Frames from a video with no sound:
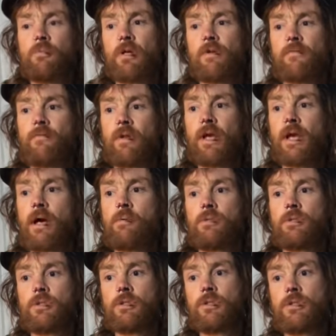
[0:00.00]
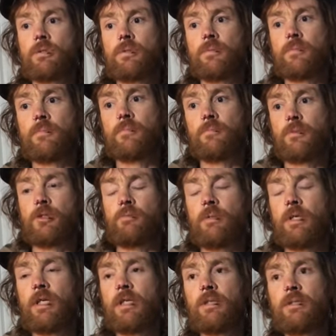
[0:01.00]
briefly, I was
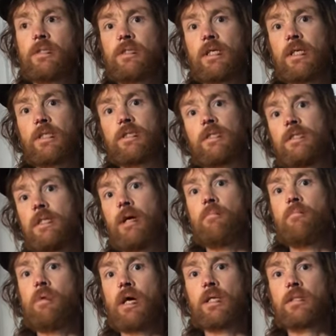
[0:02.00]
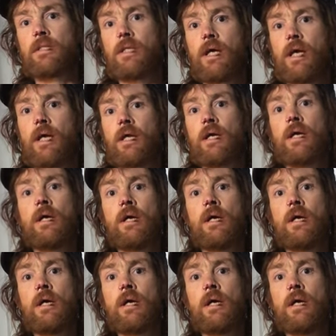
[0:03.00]
between 6 and 10 bags a day.